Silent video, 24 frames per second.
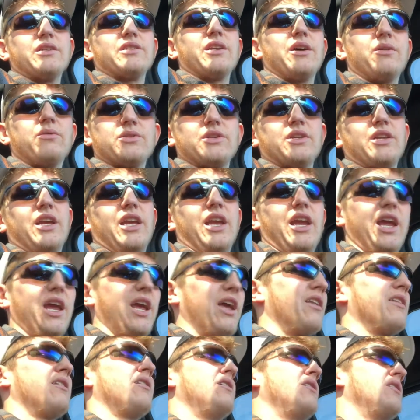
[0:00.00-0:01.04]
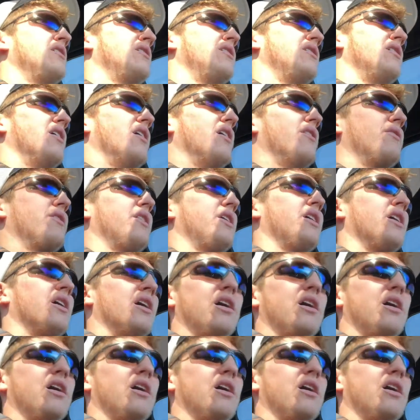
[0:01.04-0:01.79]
That was it. Everything